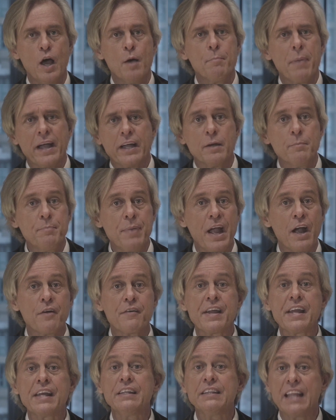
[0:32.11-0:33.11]
by
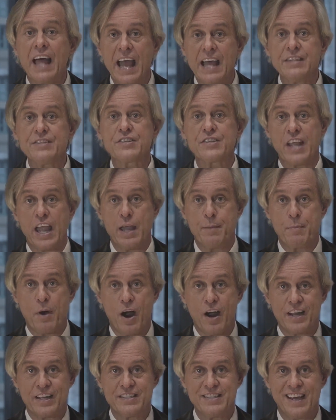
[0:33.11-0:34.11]
comparing landscape
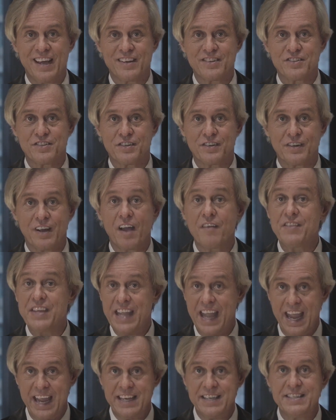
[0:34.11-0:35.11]
architecture of the
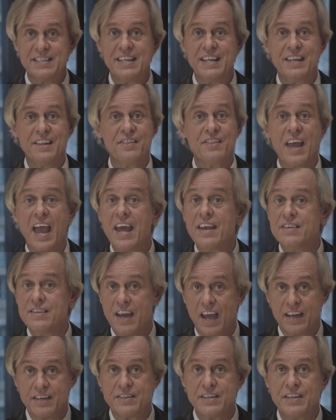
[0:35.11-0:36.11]
18th and
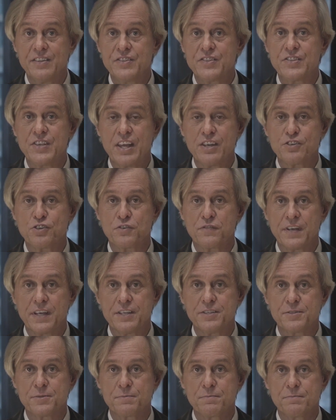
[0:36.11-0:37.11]
19th
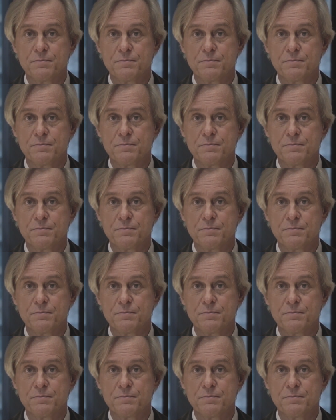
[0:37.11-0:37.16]
centuries.